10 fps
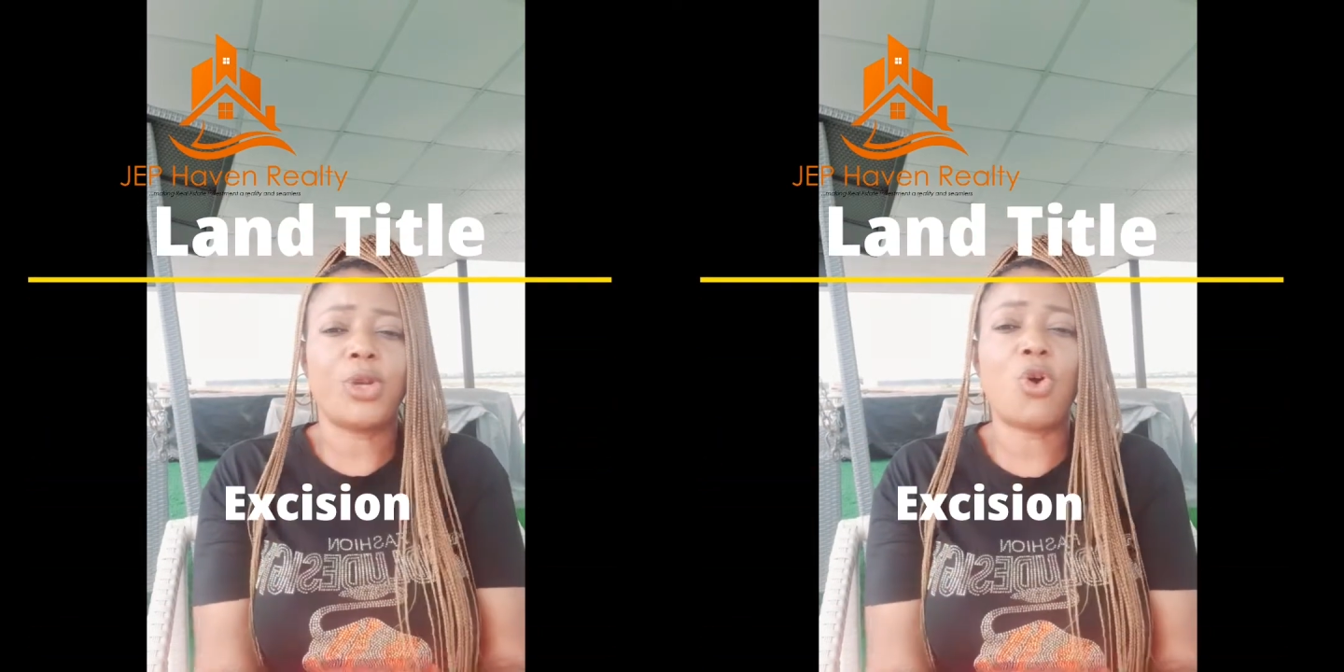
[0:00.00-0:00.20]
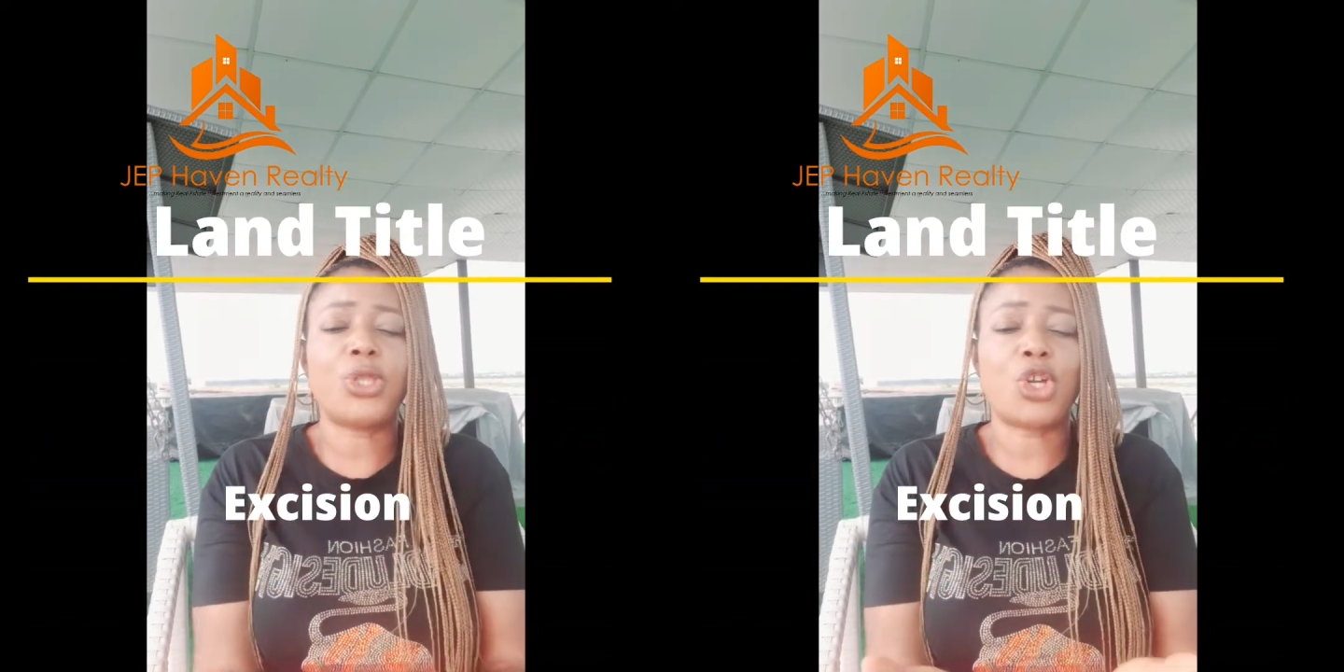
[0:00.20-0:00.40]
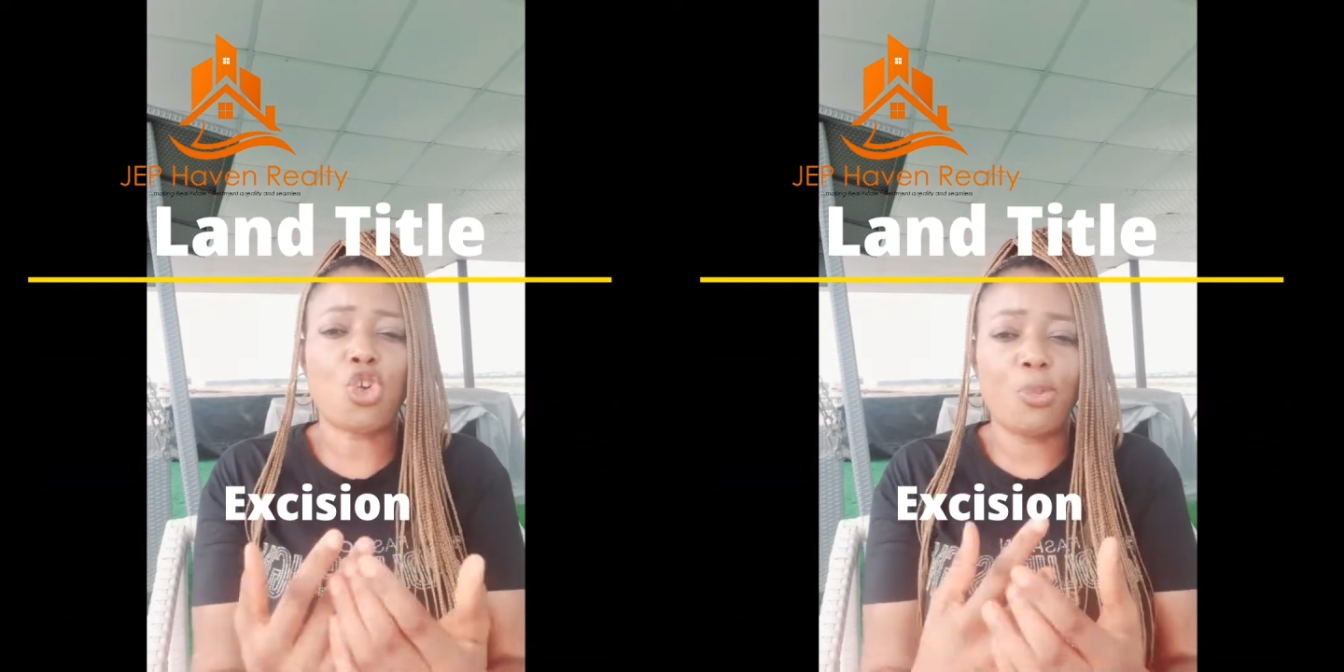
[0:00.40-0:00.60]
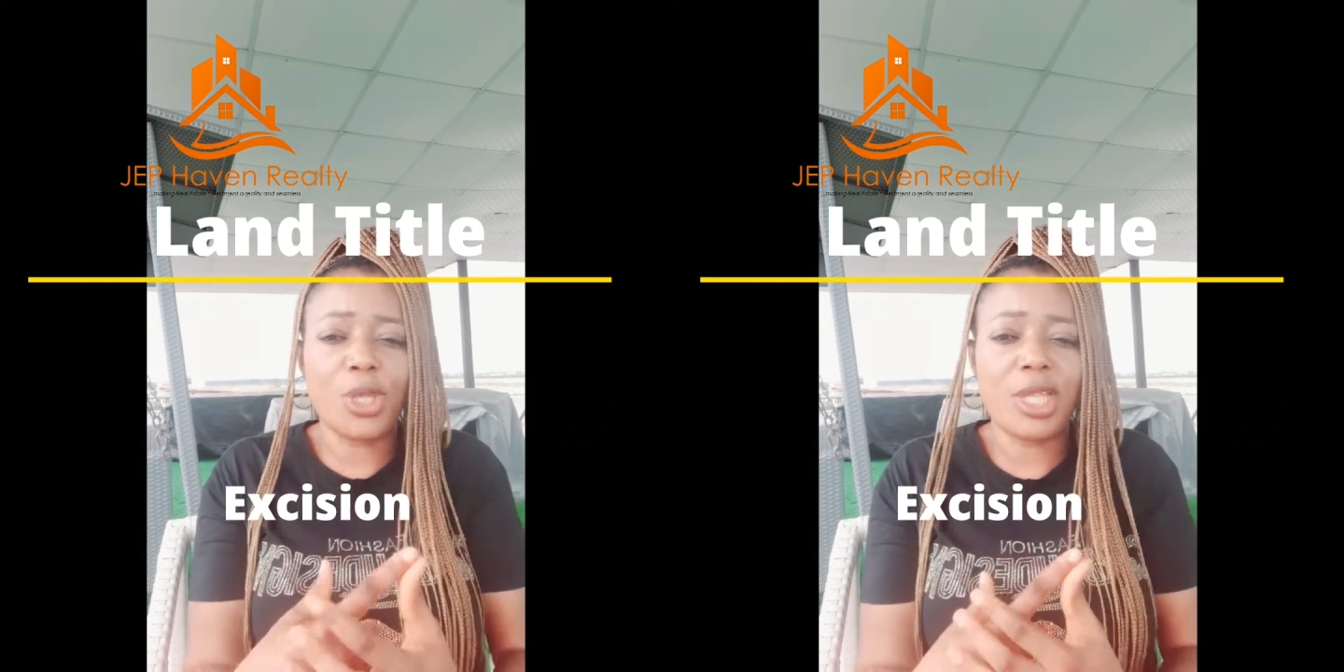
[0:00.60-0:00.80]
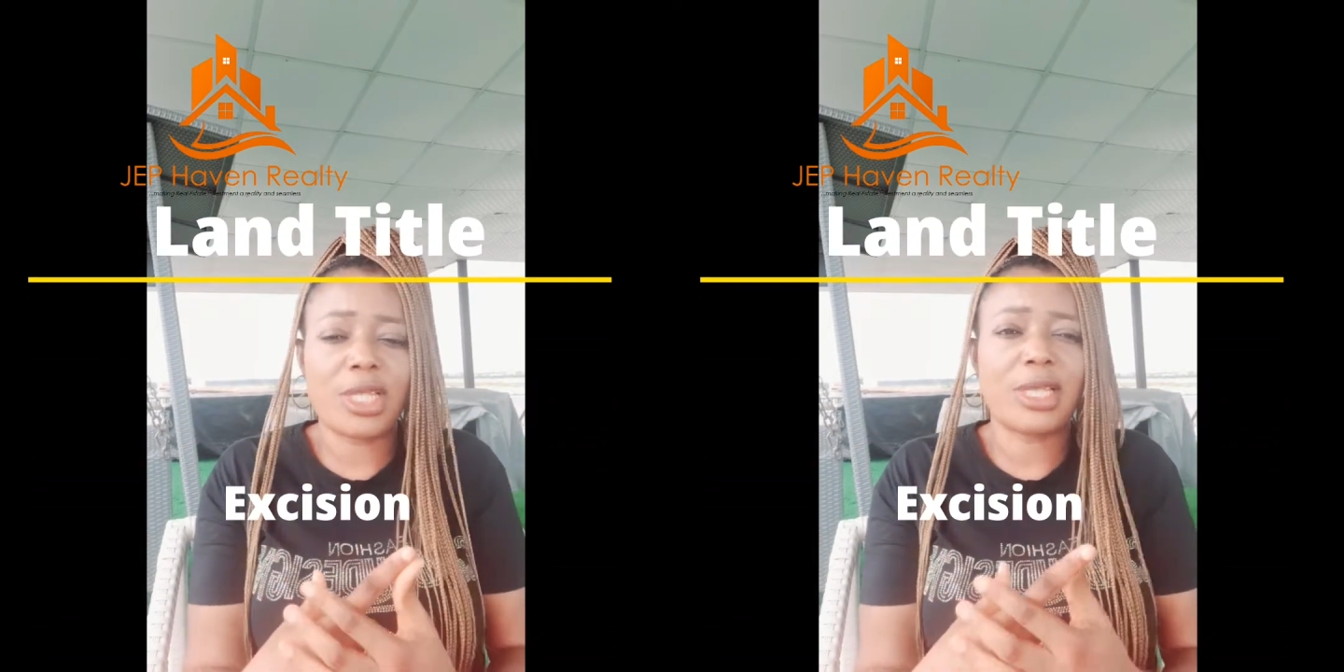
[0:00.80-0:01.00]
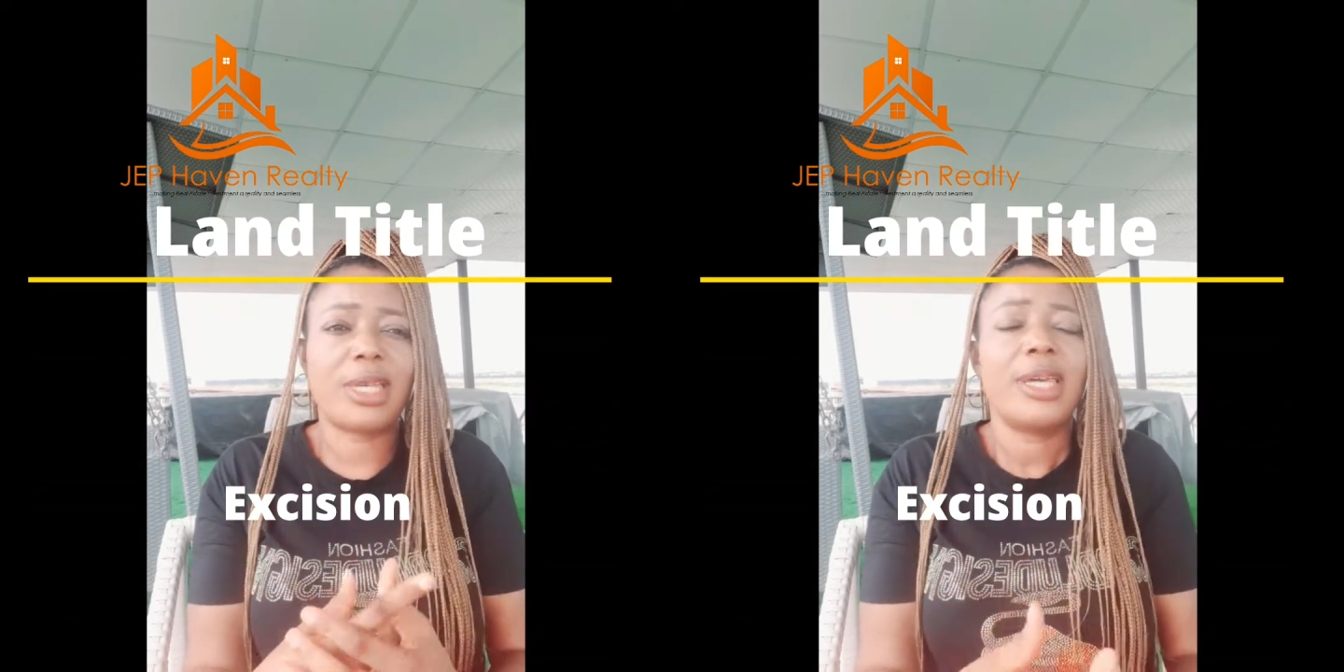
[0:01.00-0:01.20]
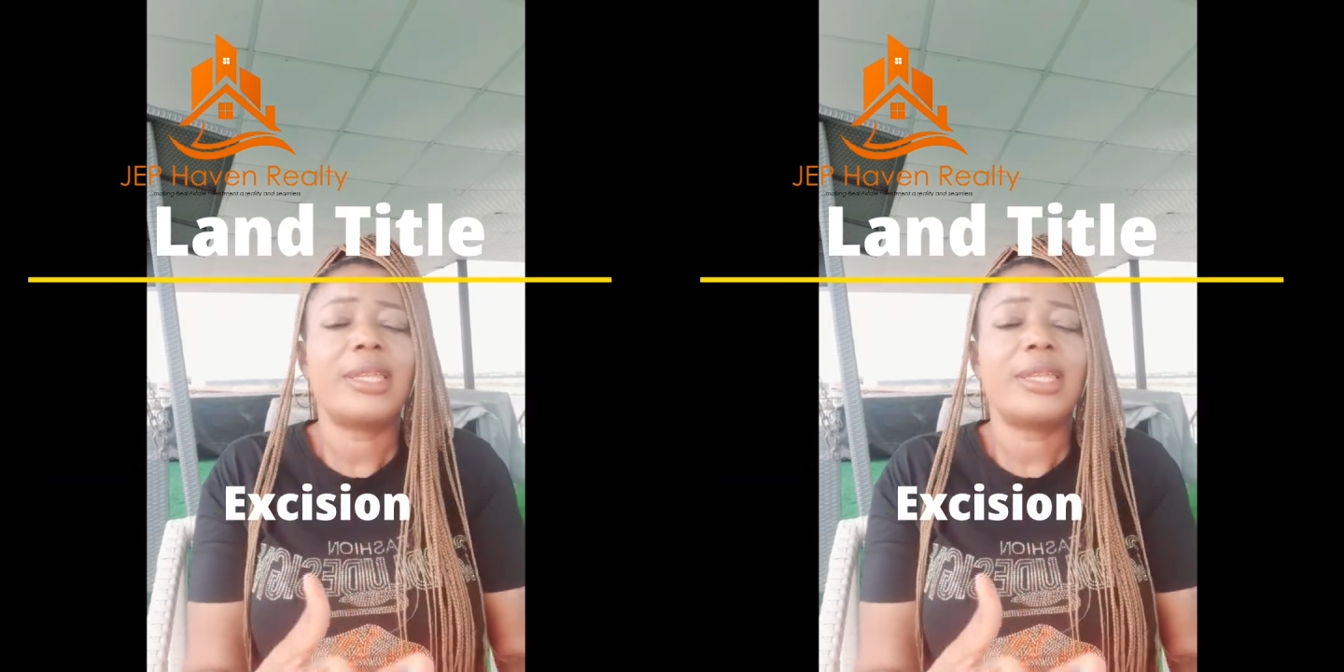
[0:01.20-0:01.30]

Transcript: or the community.